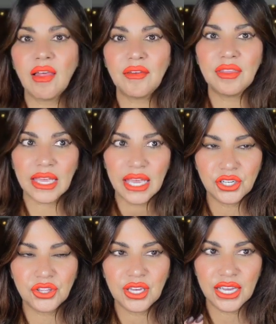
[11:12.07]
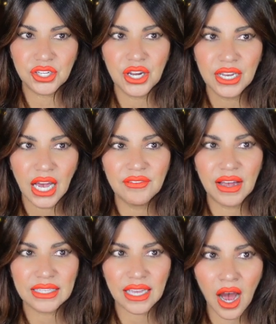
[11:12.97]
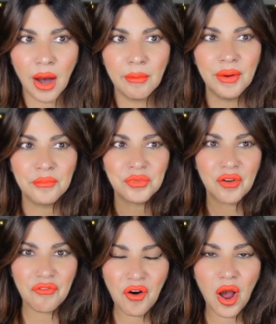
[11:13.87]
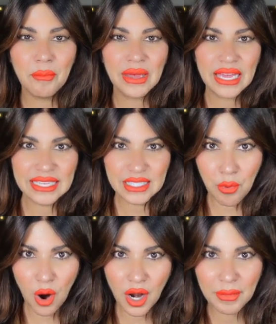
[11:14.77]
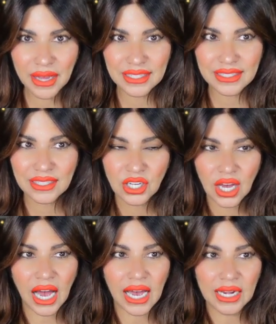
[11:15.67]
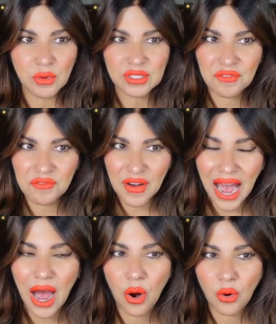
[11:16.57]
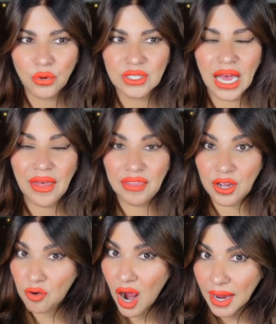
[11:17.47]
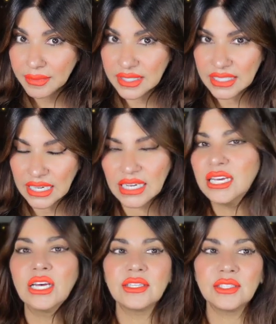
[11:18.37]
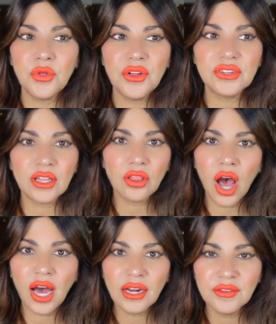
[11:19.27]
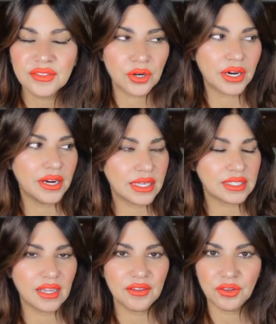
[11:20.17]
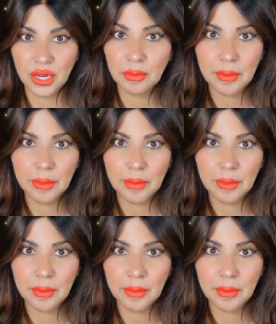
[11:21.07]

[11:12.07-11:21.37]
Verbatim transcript: Like the kitchen knife had come from his apartment and it was found at the crime scene. So there's a lot of, sorry, that's if you hear my